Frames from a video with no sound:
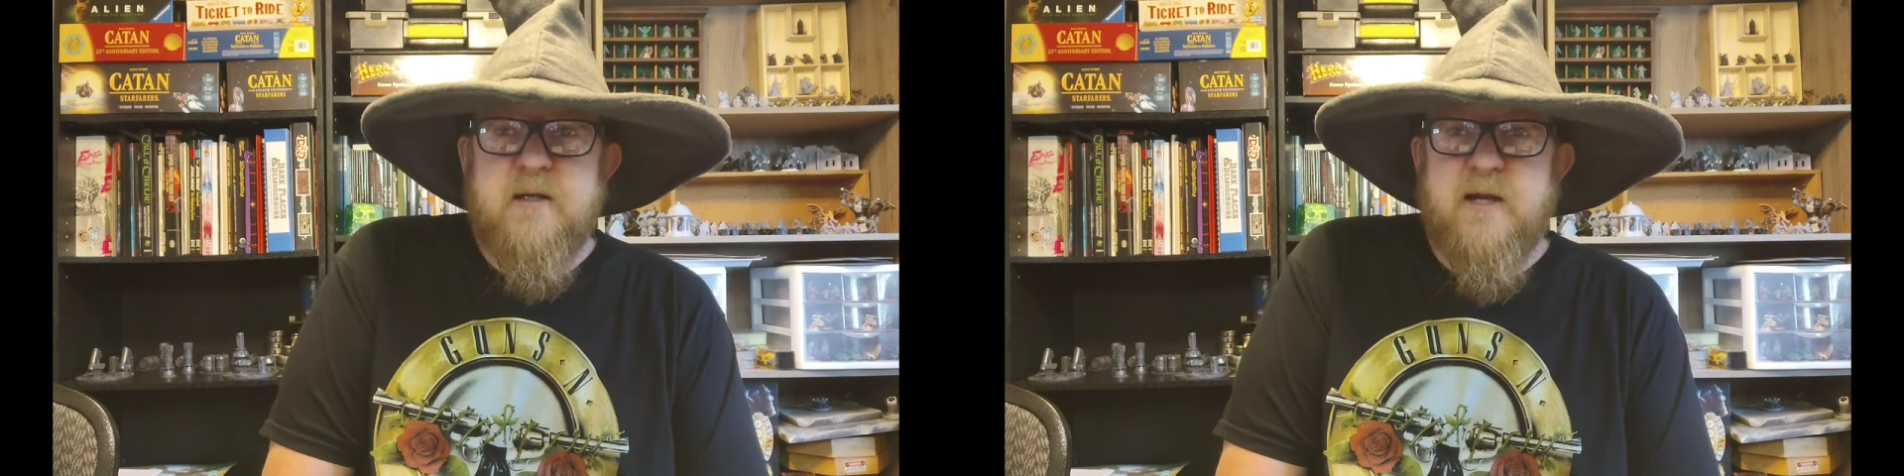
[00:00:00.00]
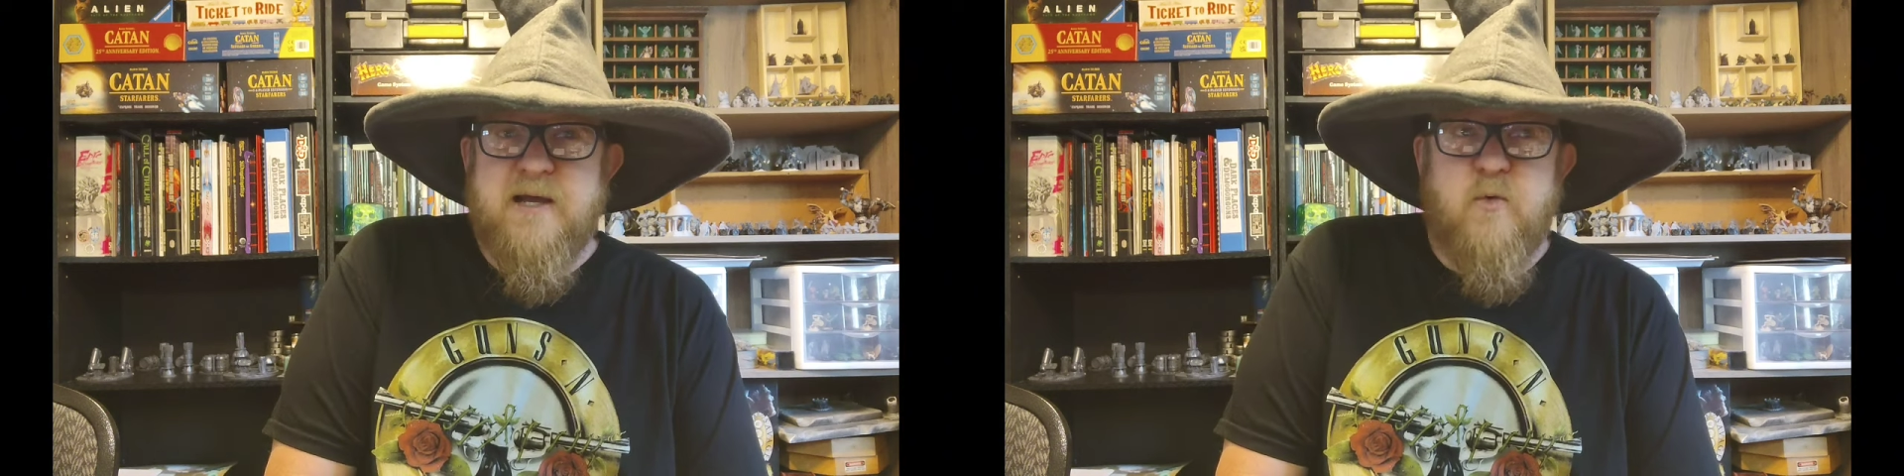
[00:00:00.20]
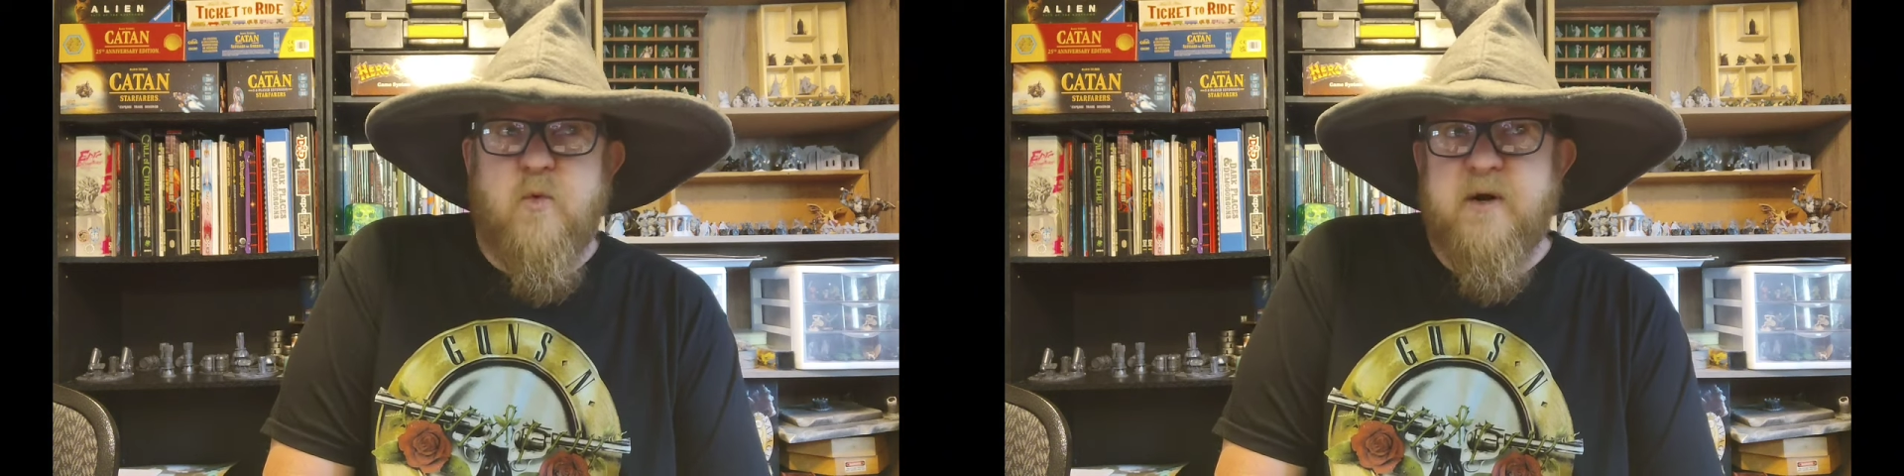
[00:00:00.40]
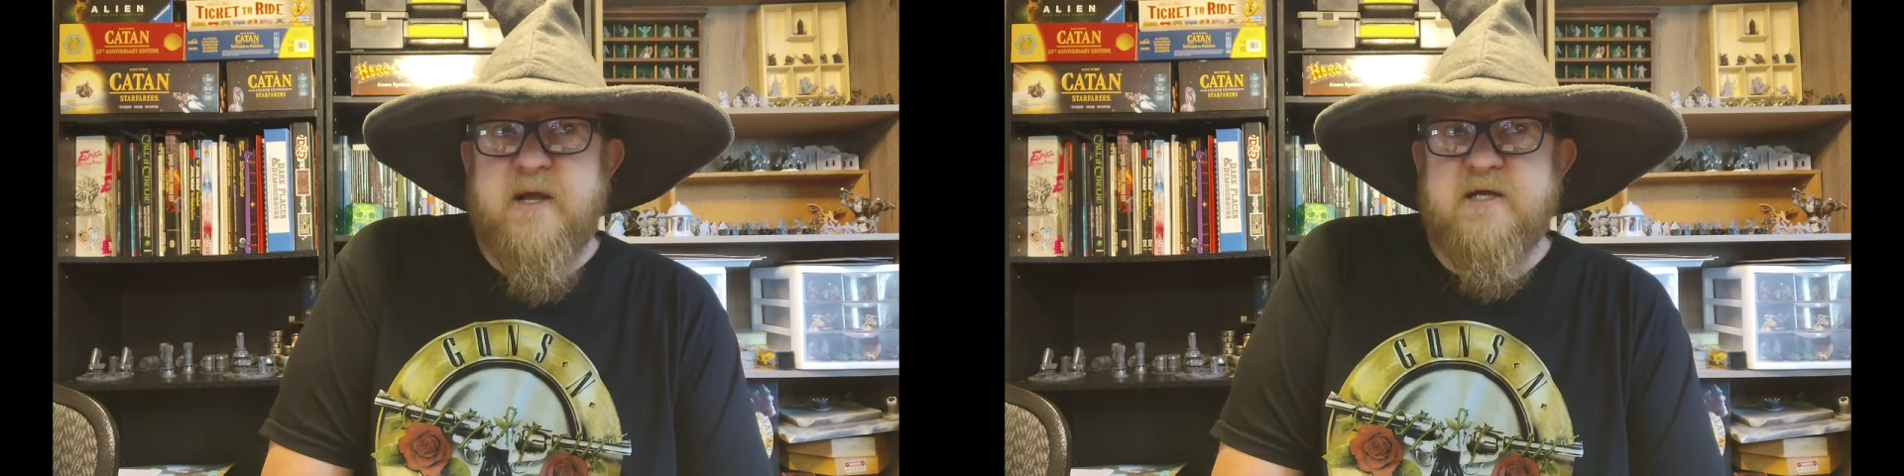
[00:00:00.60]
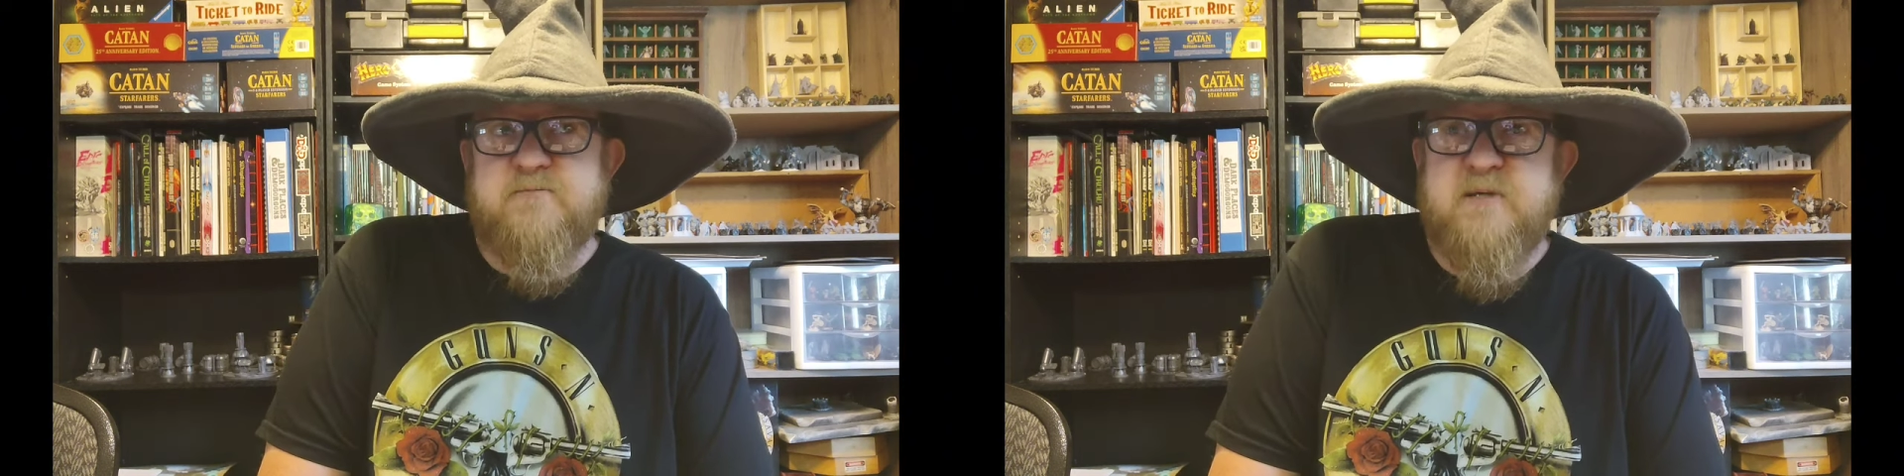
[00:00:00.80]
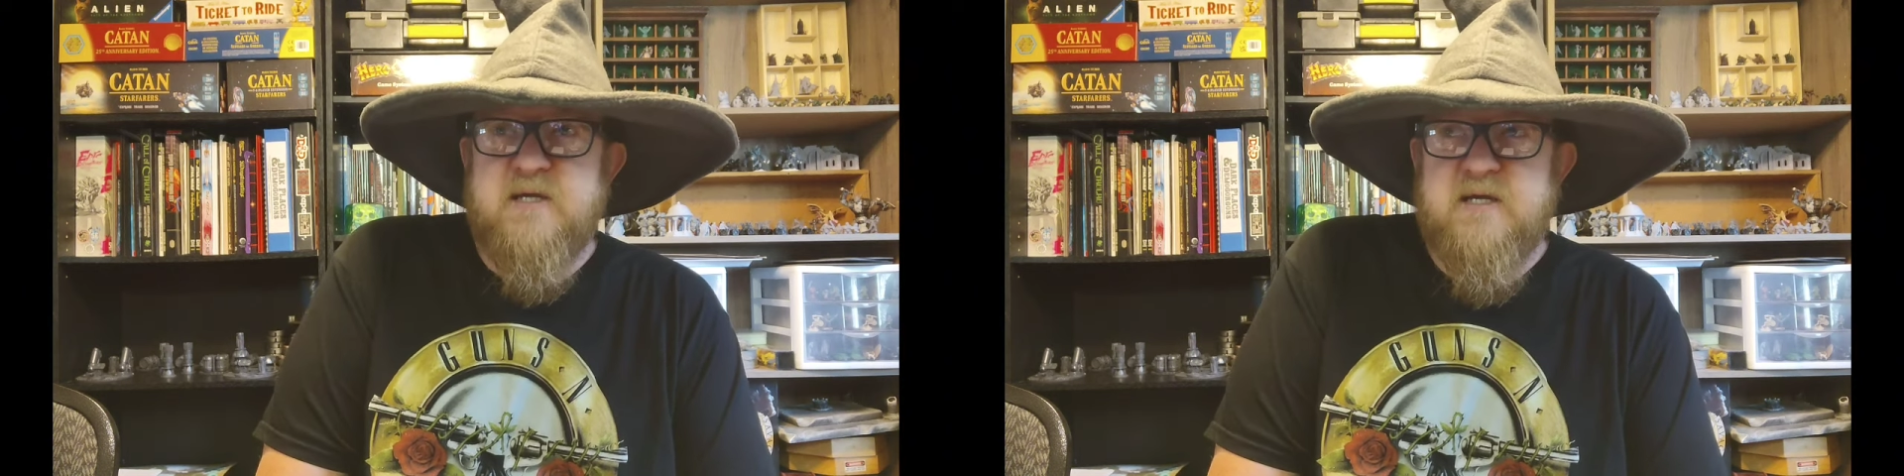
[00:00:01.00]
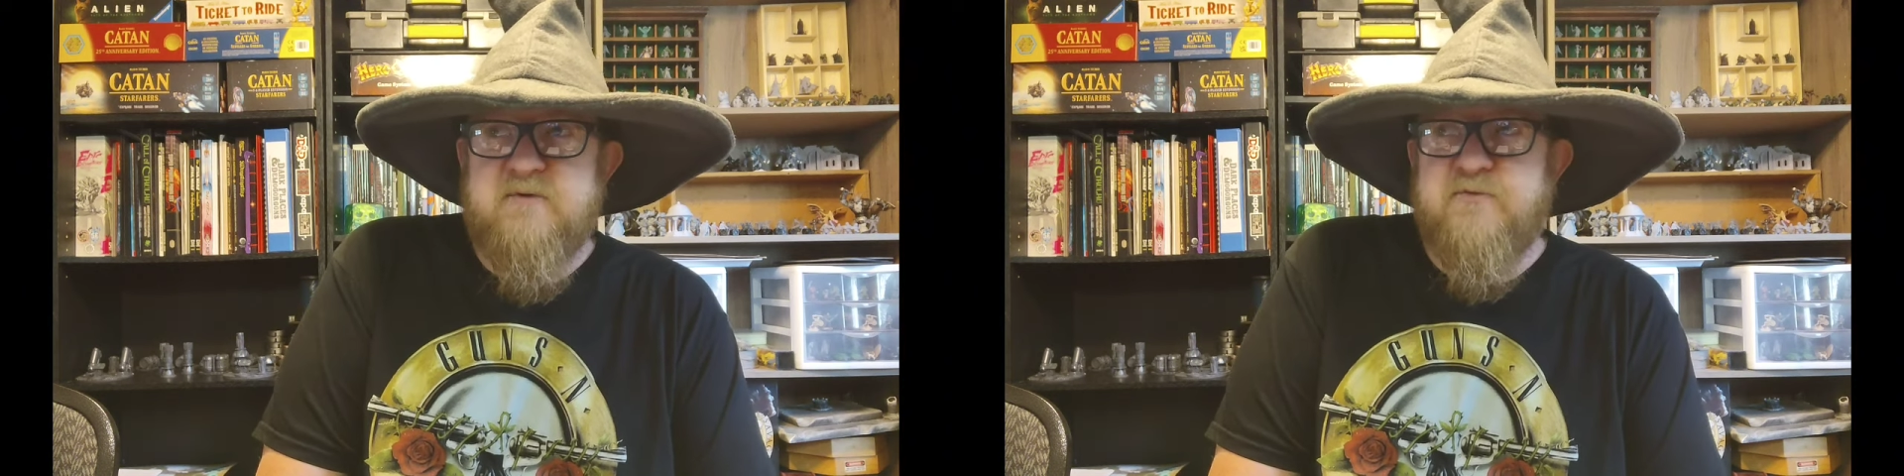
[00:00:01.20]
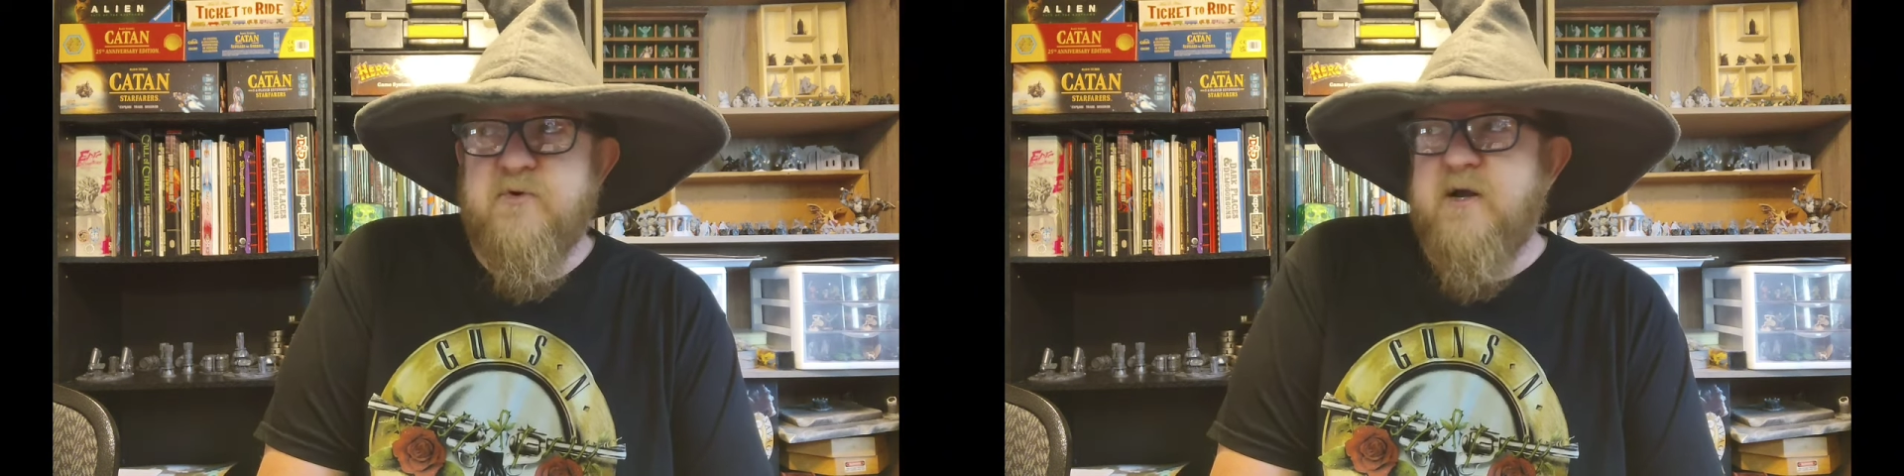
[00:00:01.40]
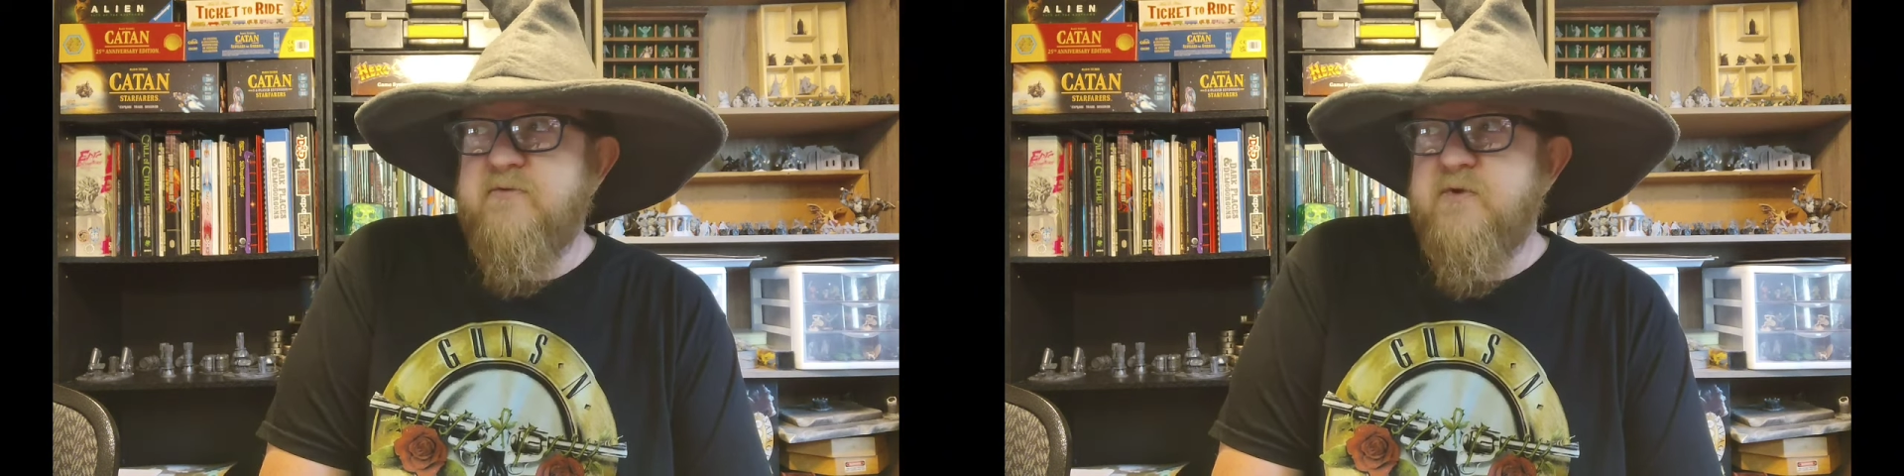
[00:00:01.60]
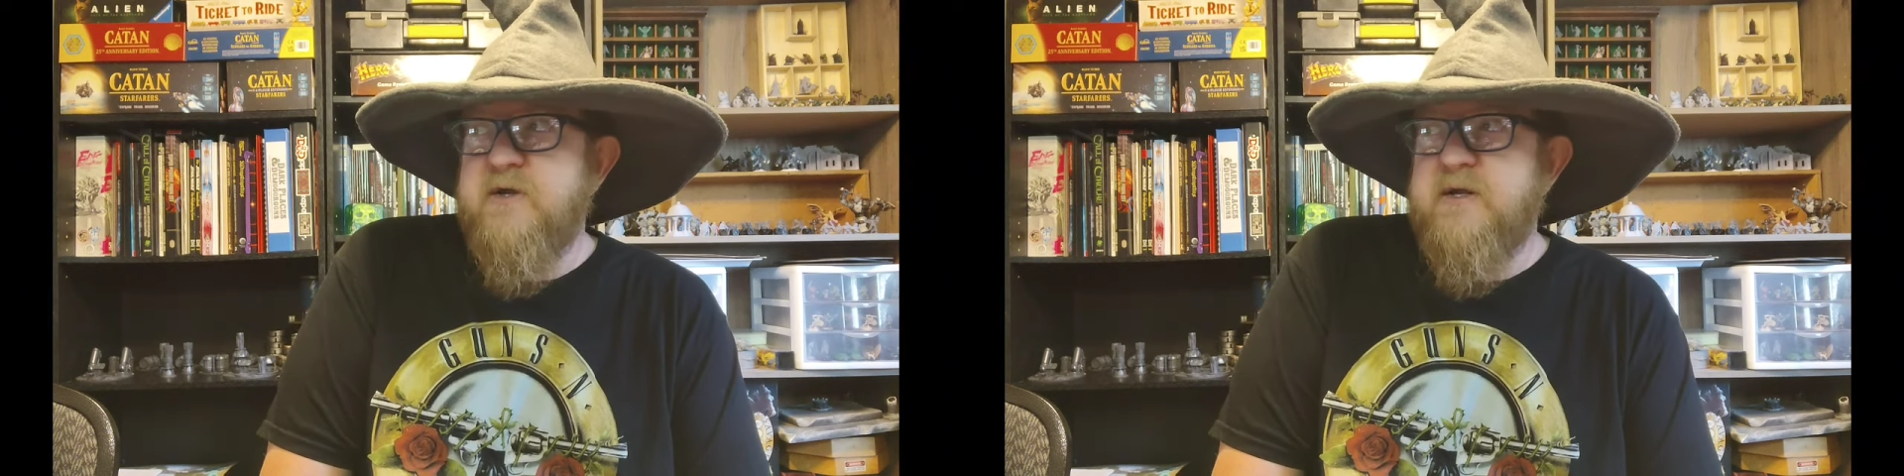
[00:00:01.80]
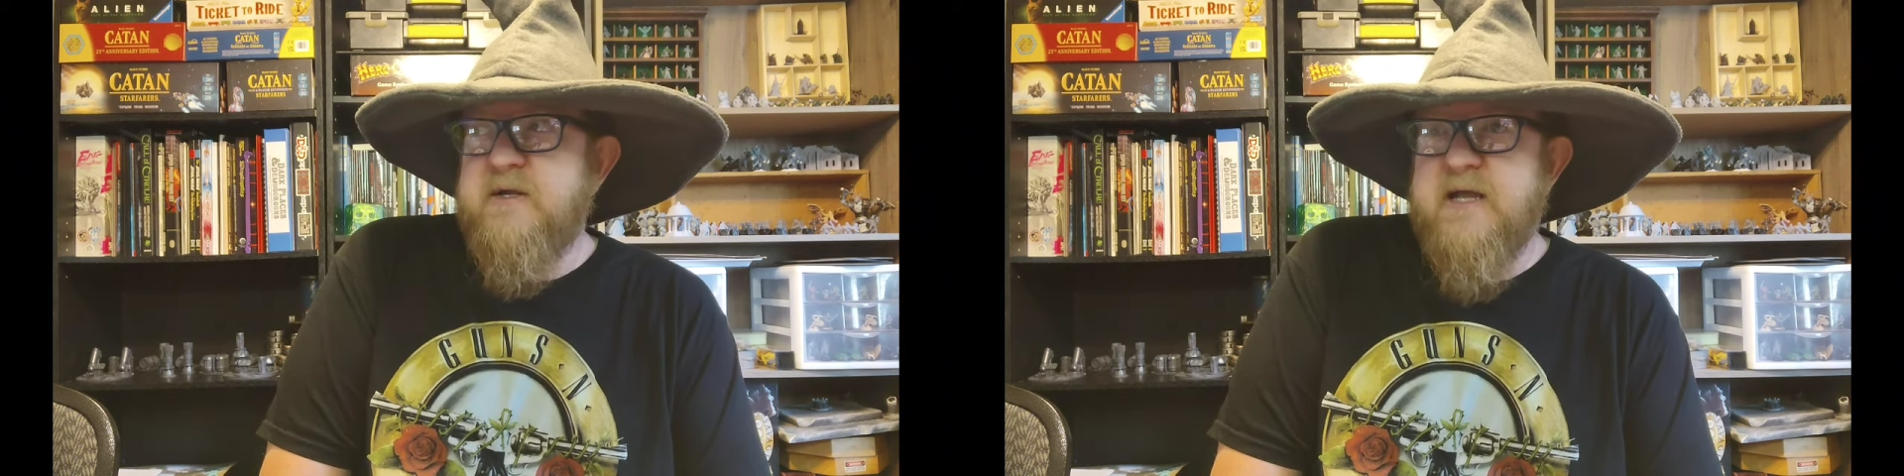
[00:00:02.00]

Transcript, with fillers: like one XP for every